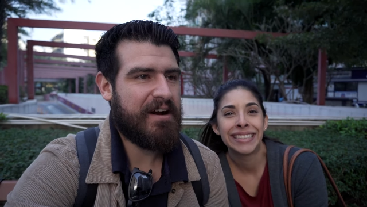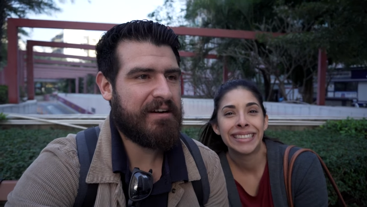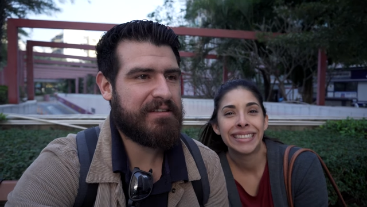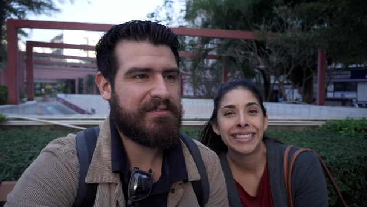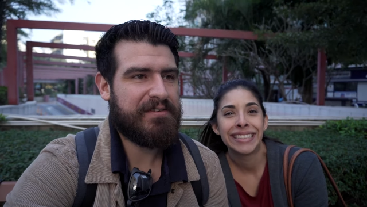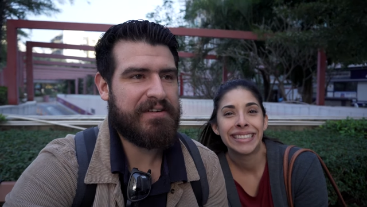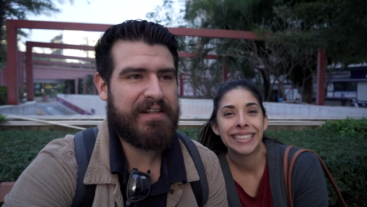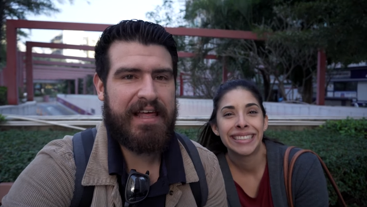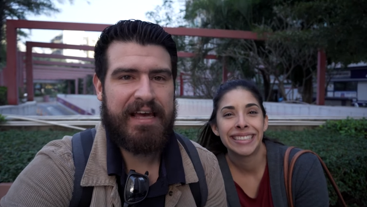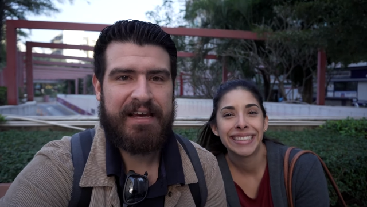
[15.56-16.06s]
Speaker 1: talked
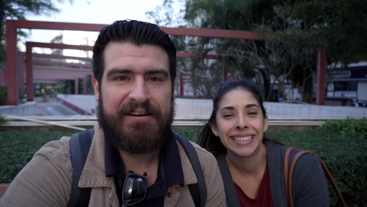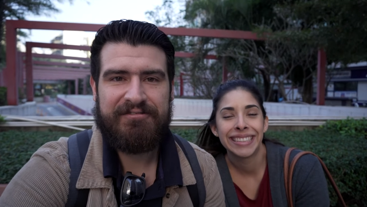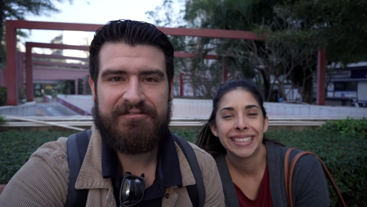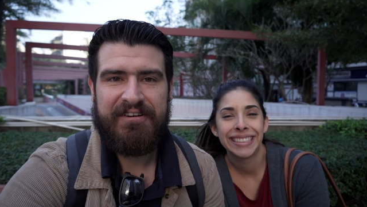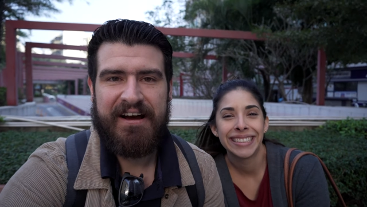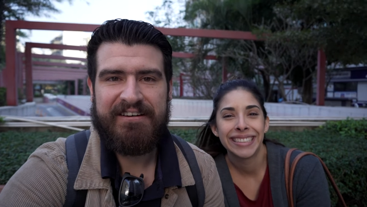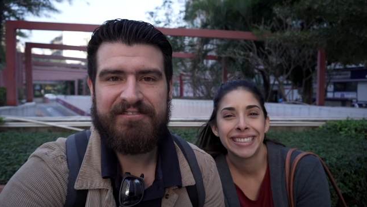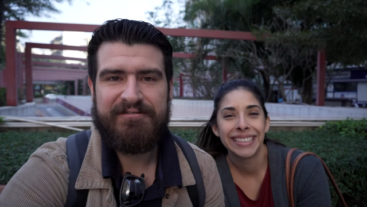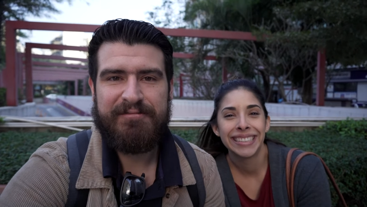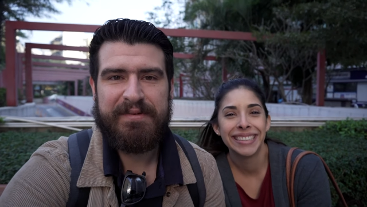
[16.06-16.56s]
for like
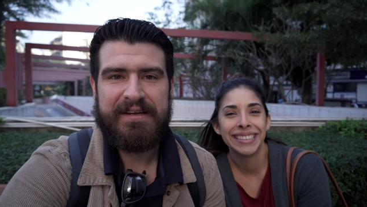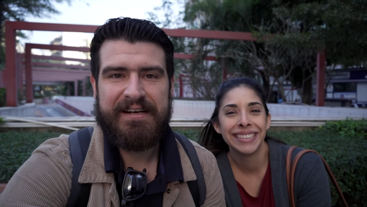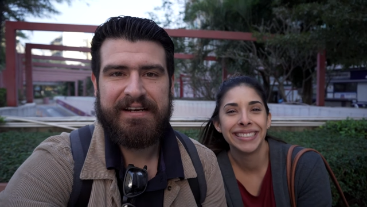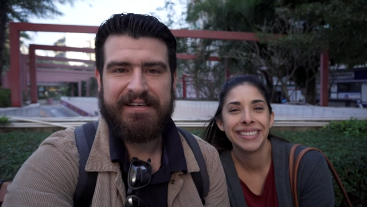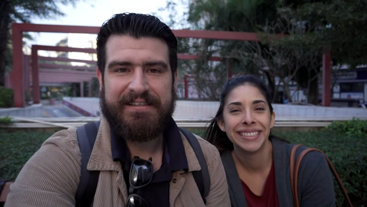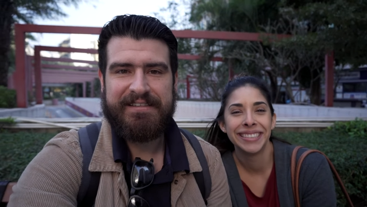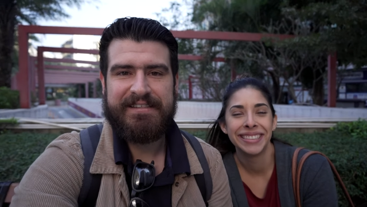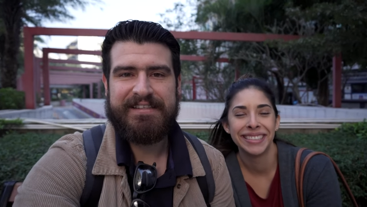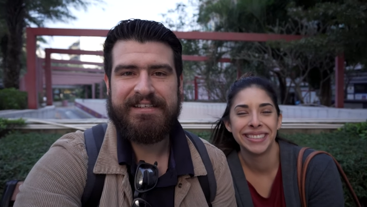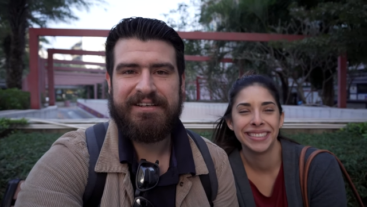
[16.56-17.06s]
5
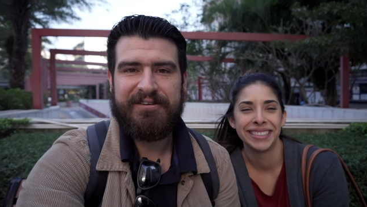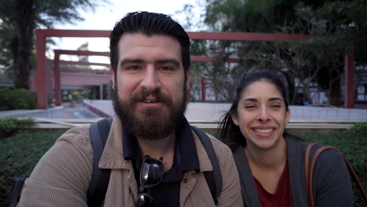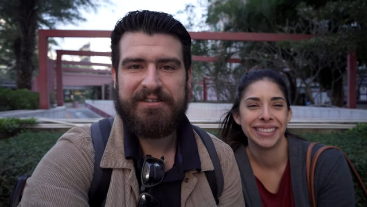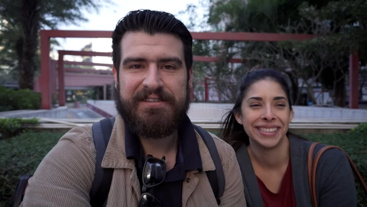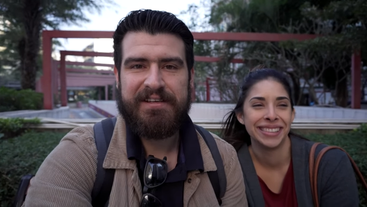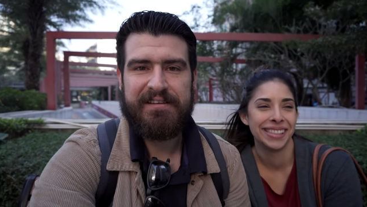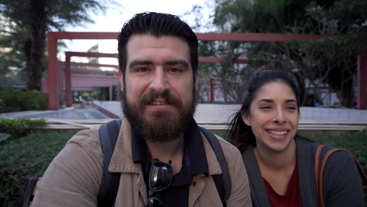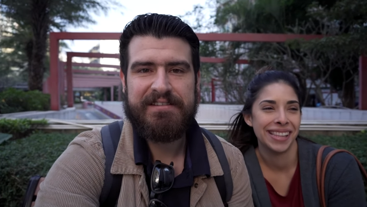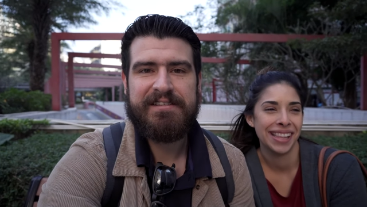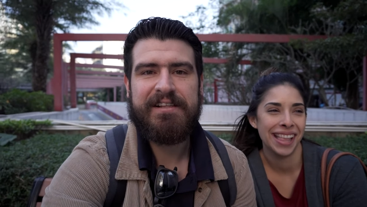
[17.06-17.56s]
minutes and it was
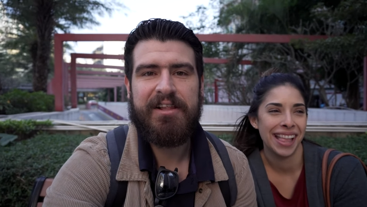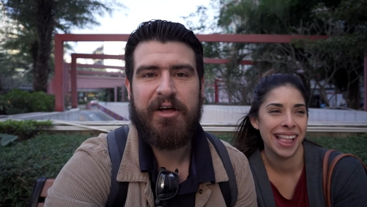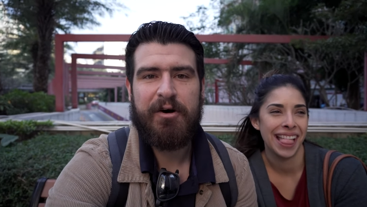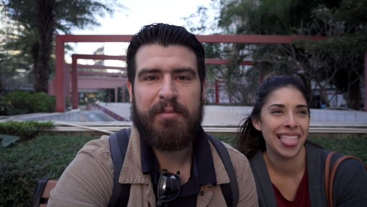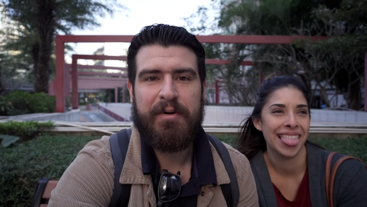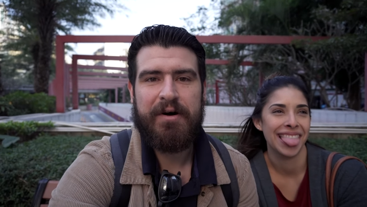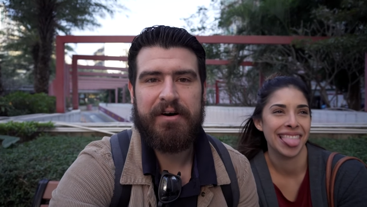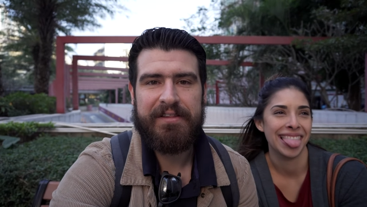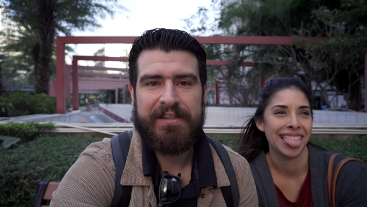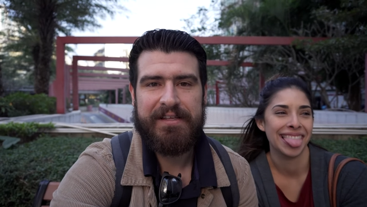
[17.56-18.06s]
on
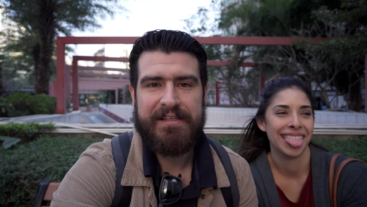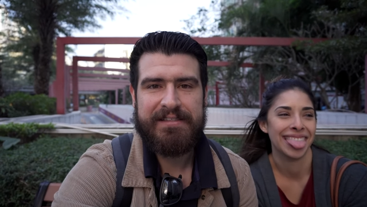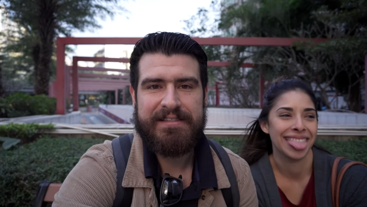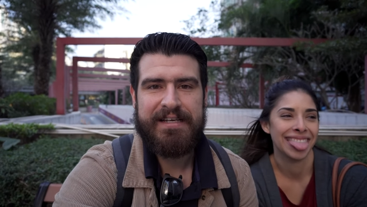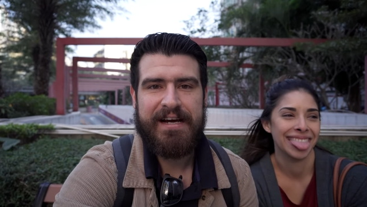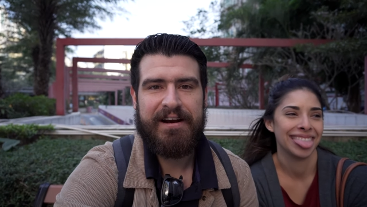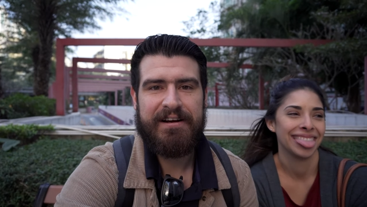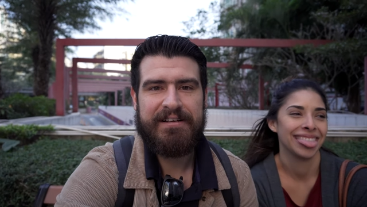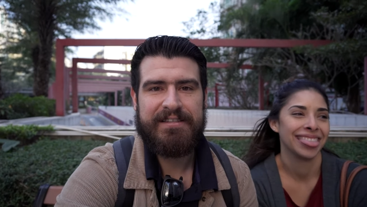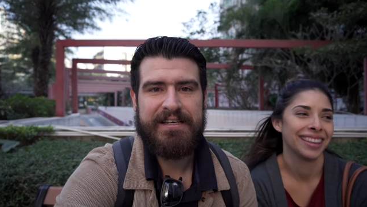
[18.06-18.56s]
slow-mo the
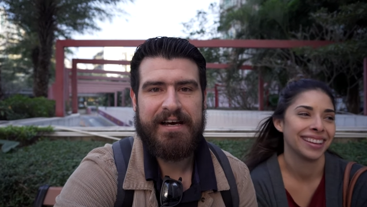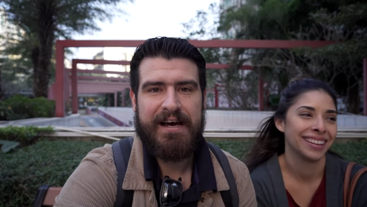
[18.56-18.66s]
entire